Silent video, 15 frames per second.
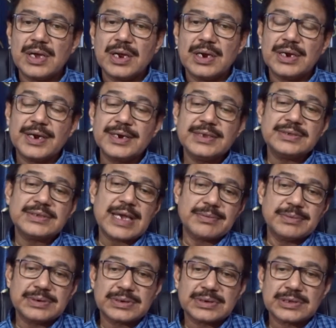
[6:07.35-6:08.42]
learning
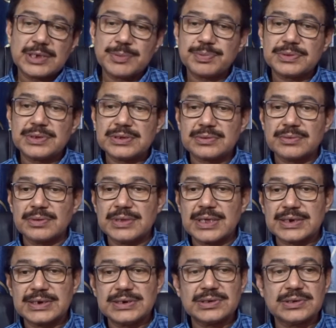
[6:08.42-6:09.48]
segments keep the
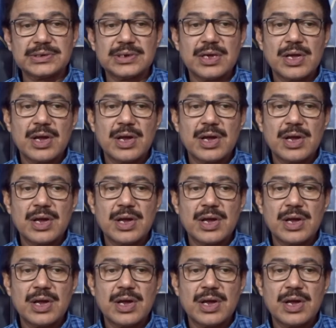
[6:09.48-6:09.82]
kids